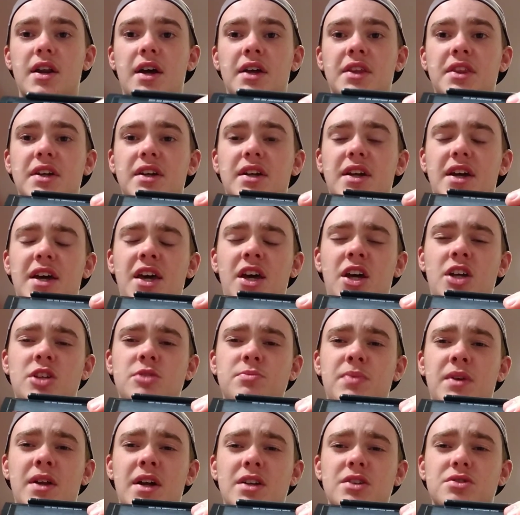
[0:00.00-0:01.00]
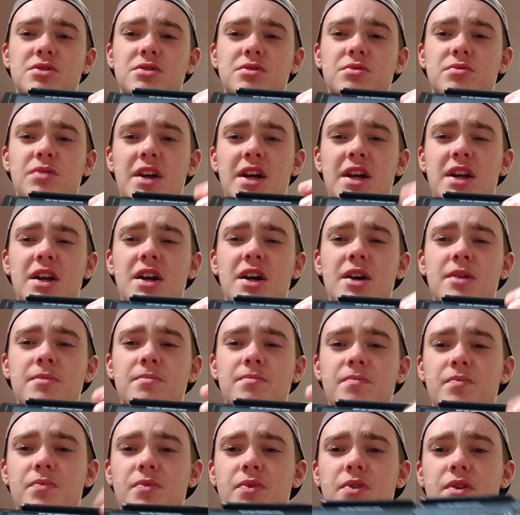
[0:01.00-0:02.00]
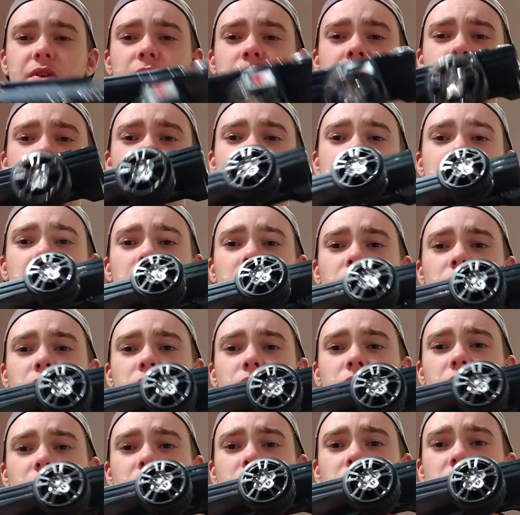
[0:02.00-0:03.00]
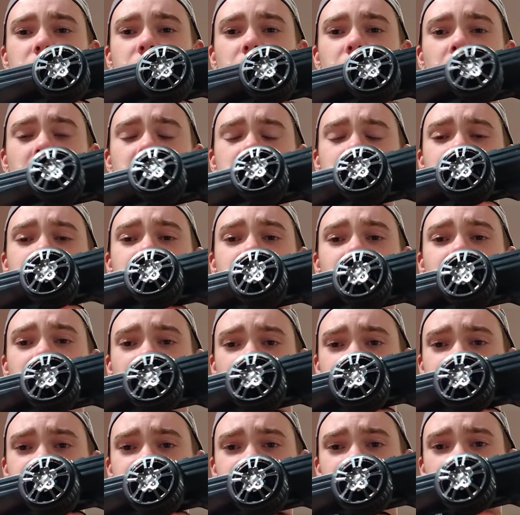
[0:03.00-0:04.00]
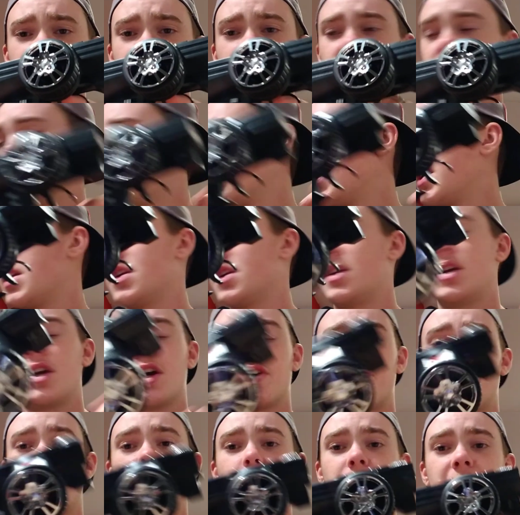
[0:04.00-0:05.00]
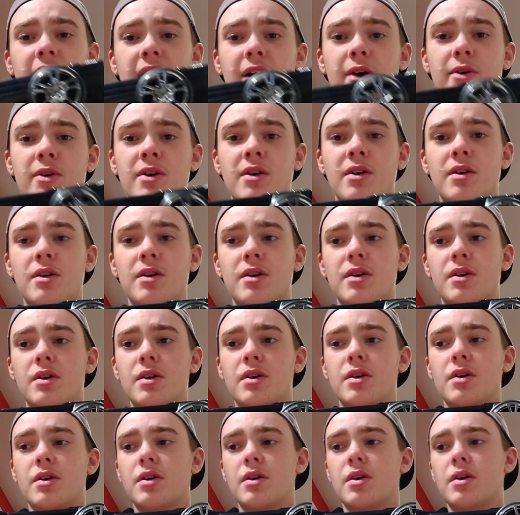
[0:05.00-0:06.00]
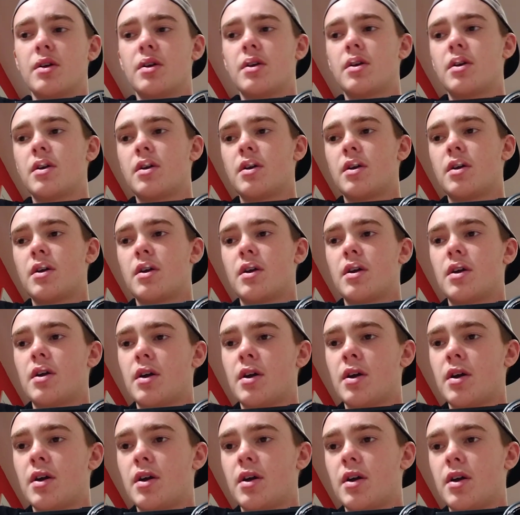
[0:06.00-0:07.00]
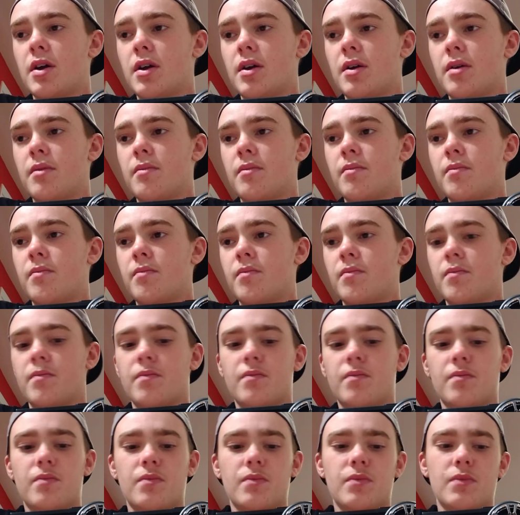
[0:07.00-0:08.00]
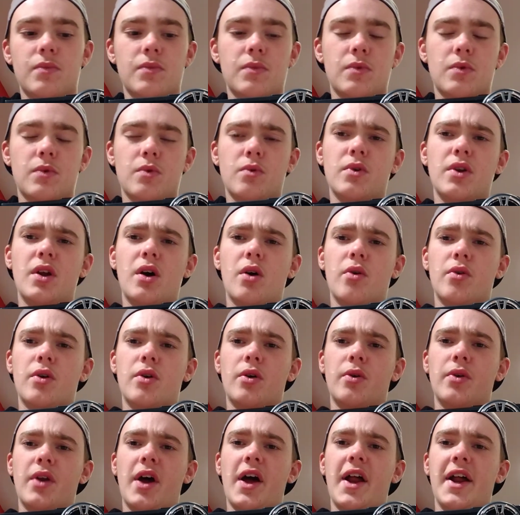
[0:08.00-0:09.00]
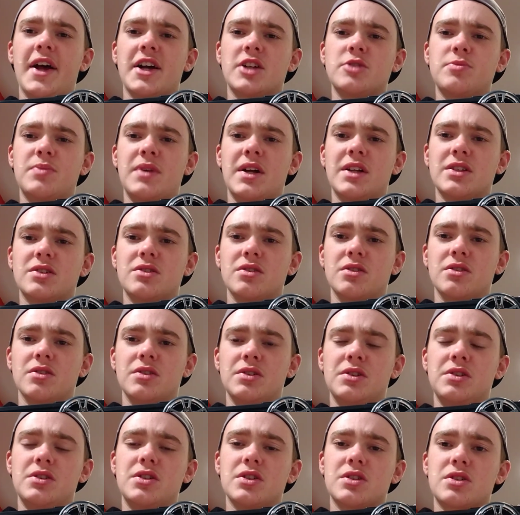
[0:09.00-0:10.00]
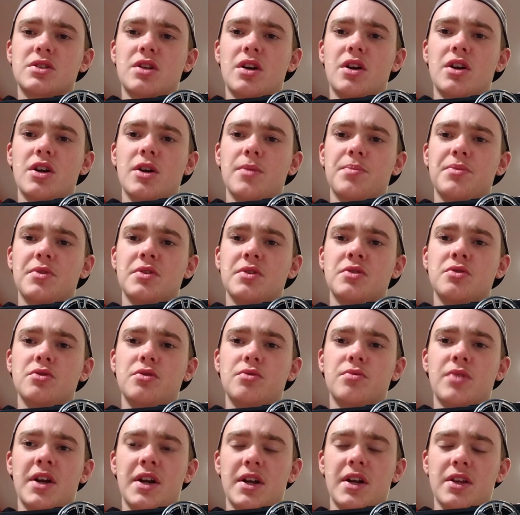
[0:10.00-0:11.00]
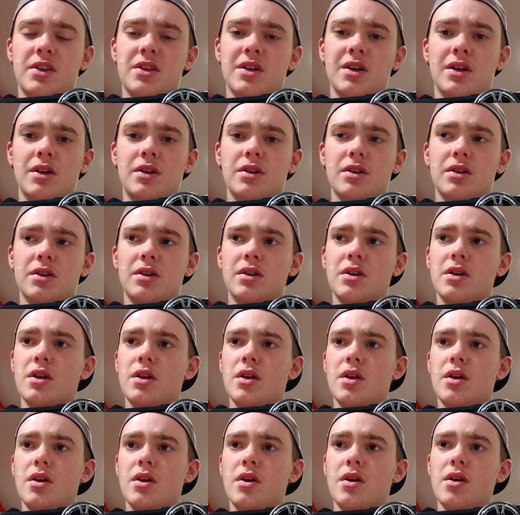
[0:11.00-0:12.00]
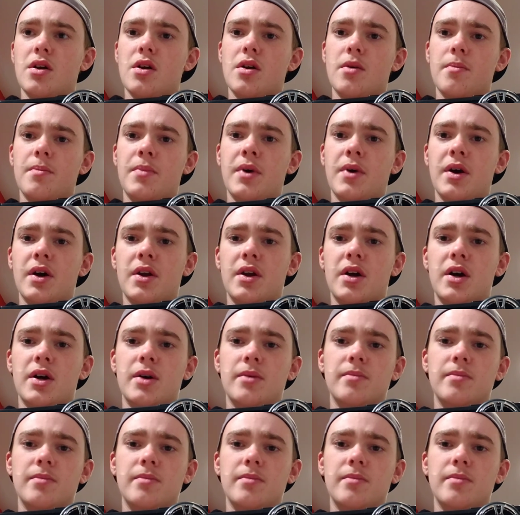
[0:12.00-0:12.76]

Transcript: think exponential rate up when you go to 120%, and then you get full power. Well, no, not exponential. You just turn up the dual rate, I think. But